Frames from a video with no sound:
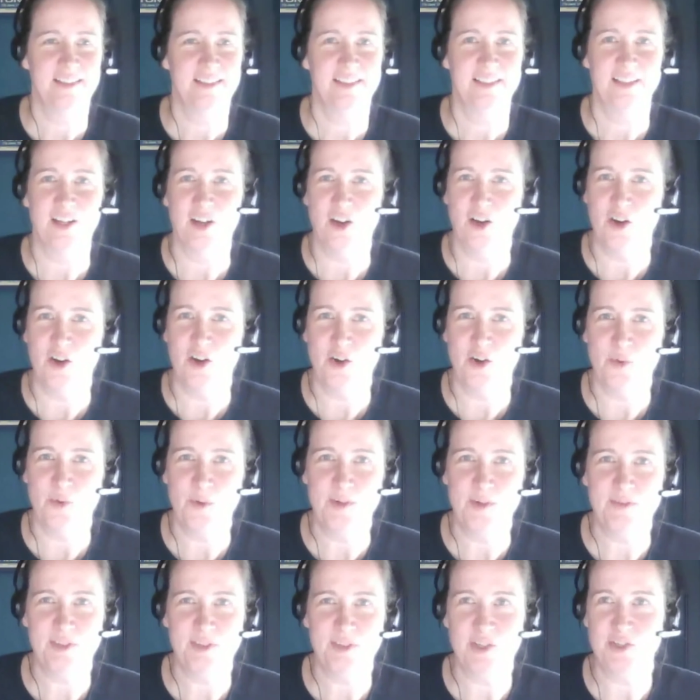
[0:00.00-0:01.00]
Oh,
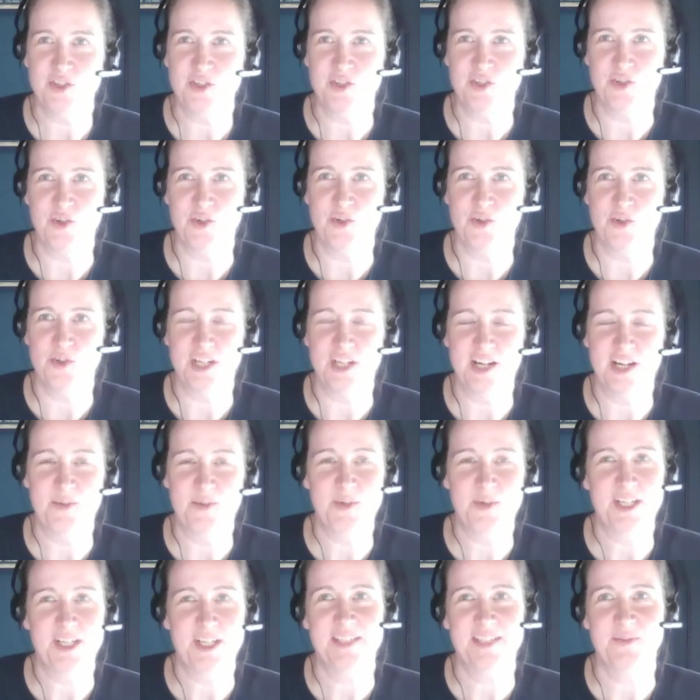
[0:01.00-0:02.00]
we've lost George now.
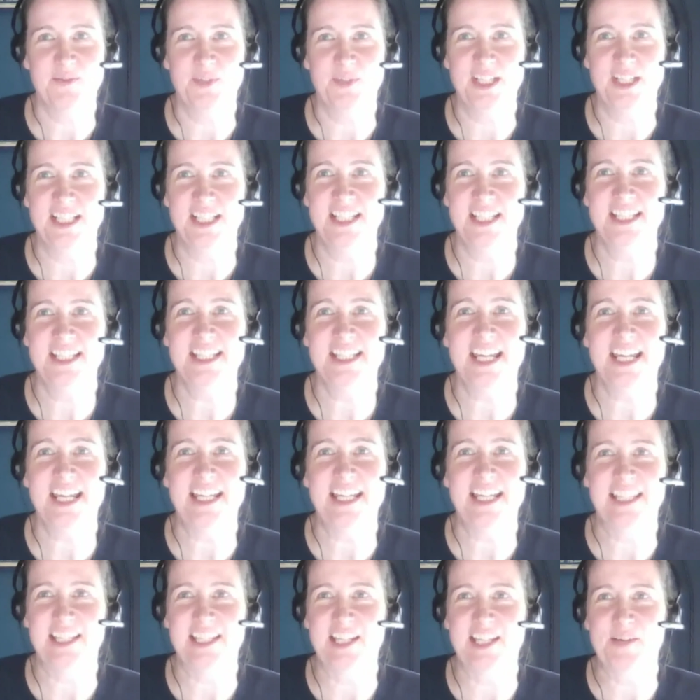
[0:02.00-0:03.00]
We did say
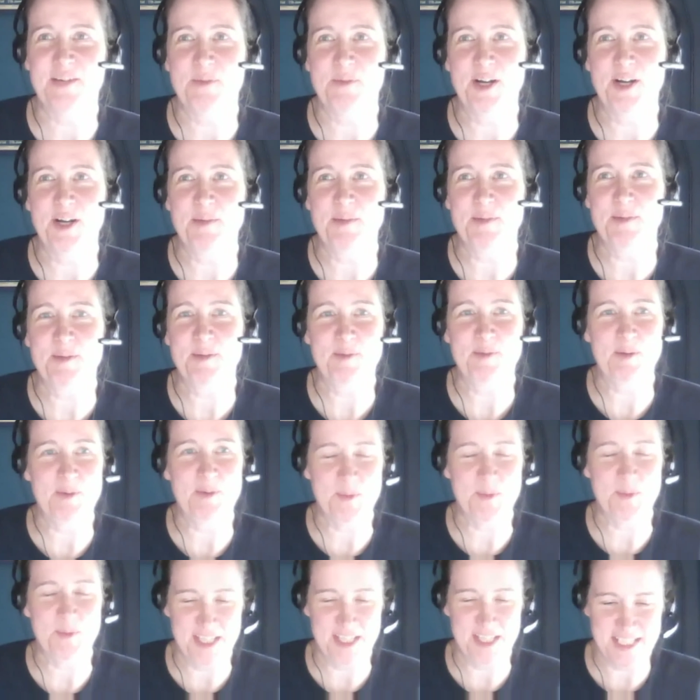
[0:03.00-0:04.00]
that that might be a problem
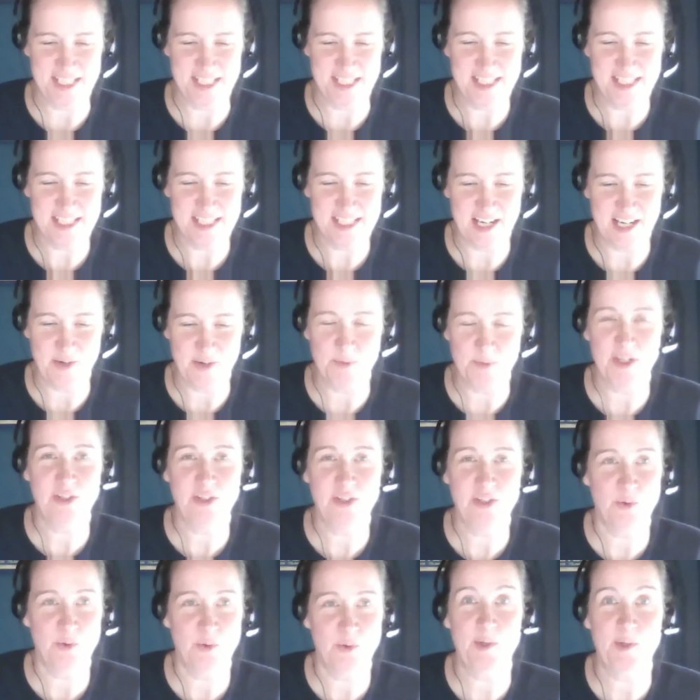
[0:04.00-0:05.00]
with his internet, and we
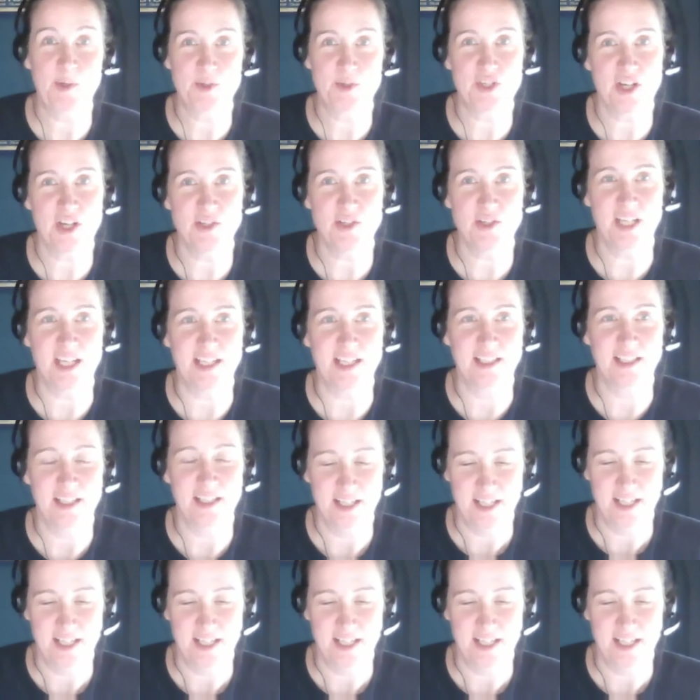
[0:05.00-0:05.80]
thought we were joking.